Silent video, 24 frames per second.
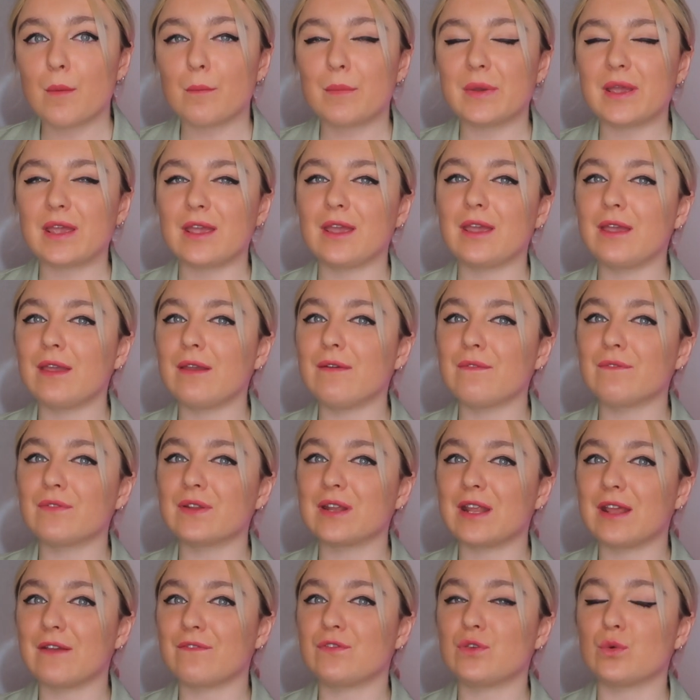But
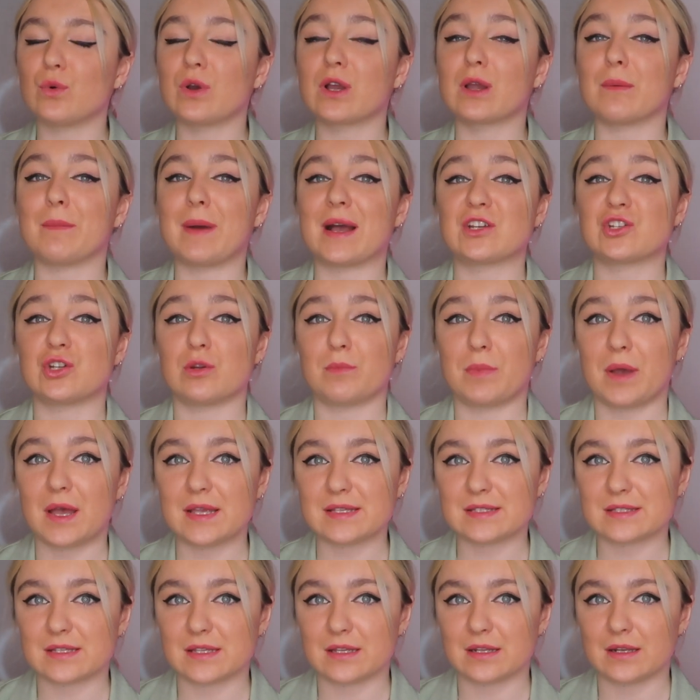even if you're a compassionate
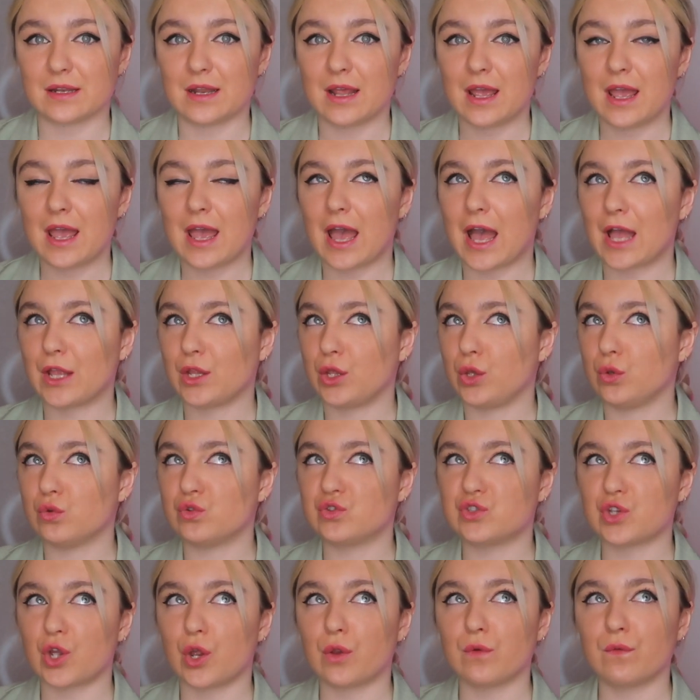person and
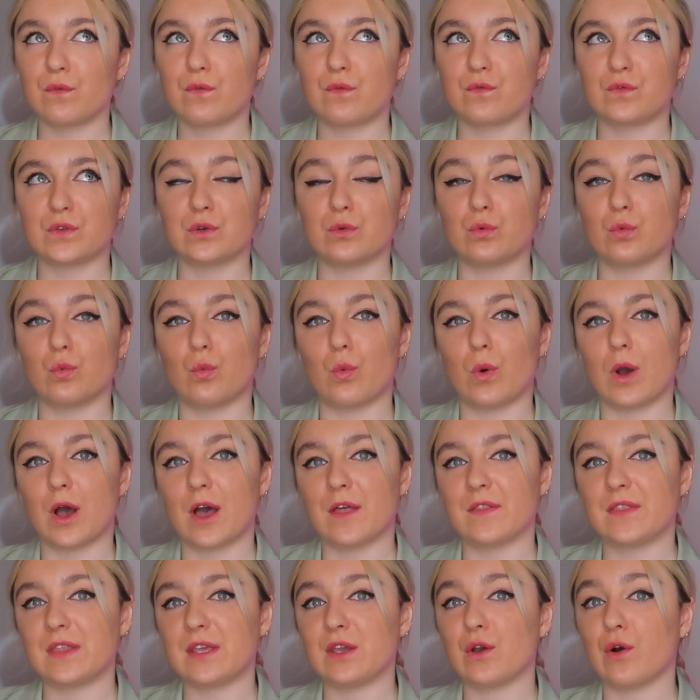you don't feel
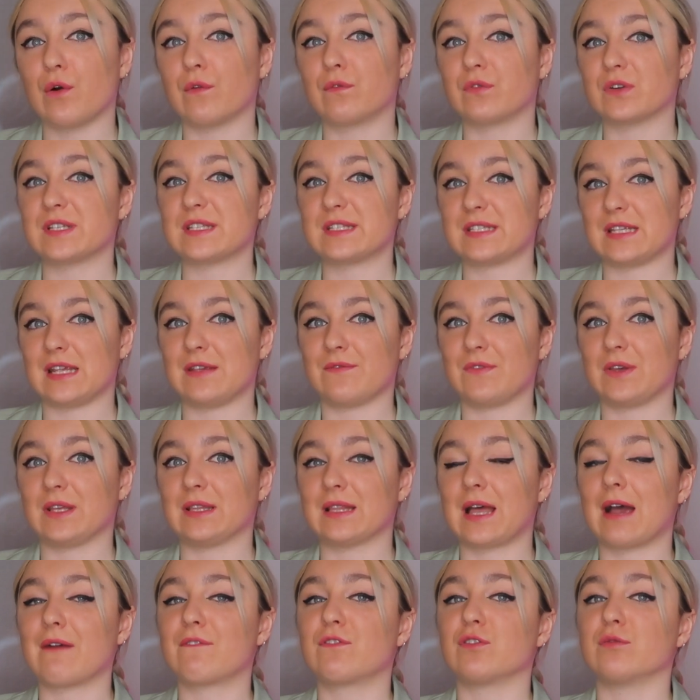worthy of receiving
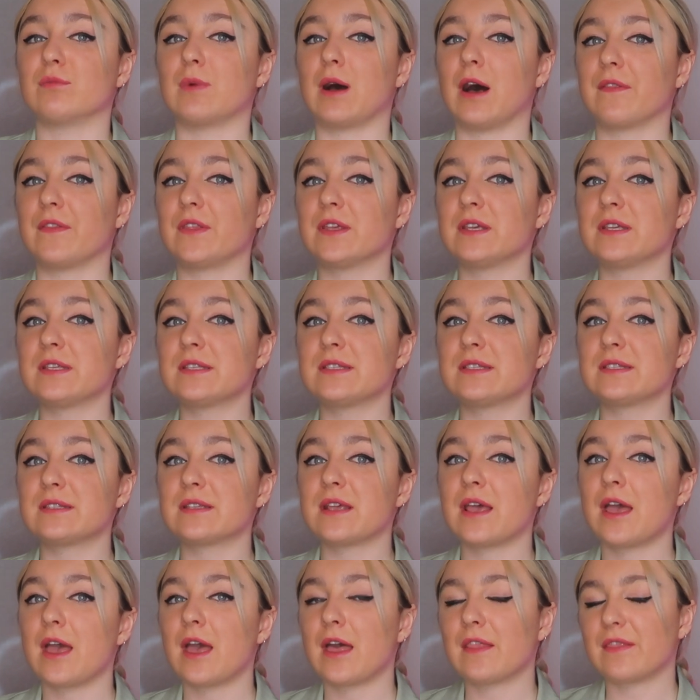that from others,
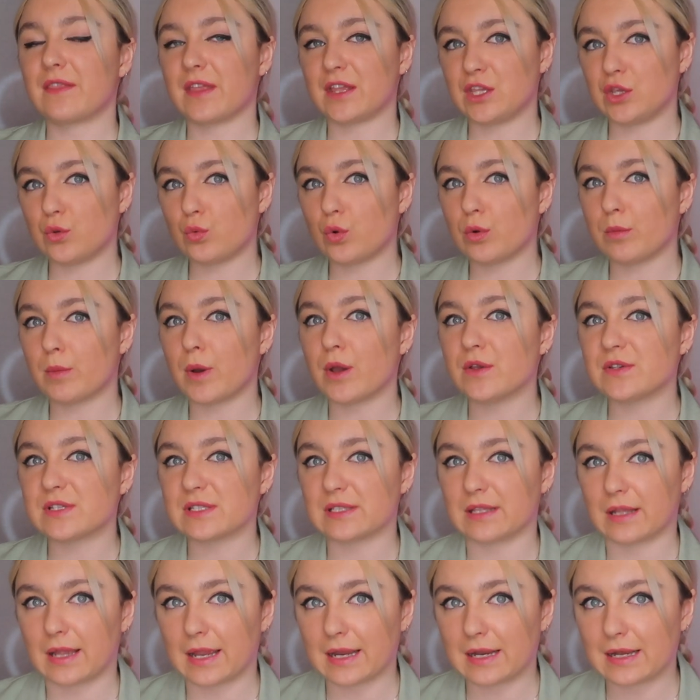then you will
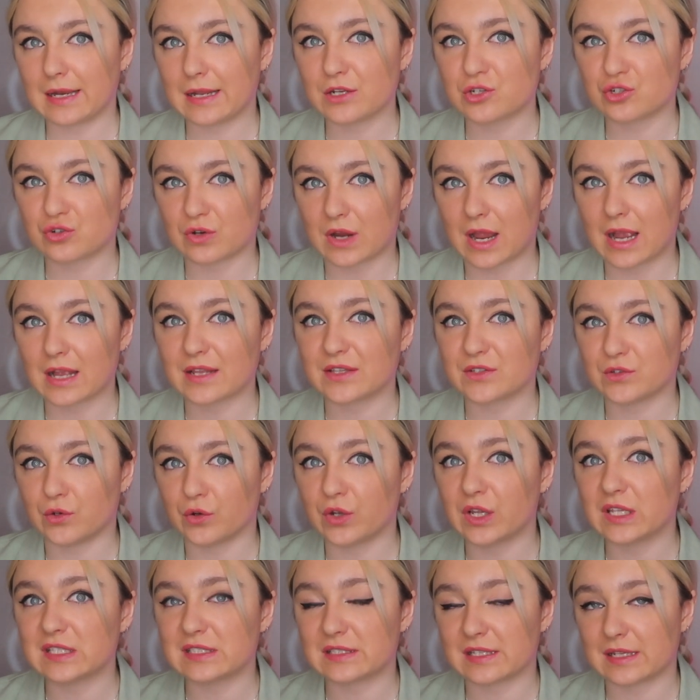most likely attract
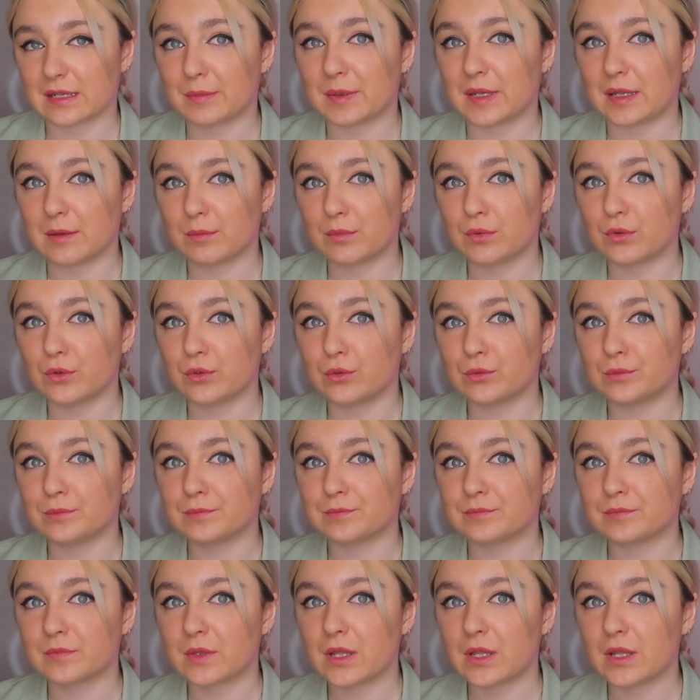toxic people.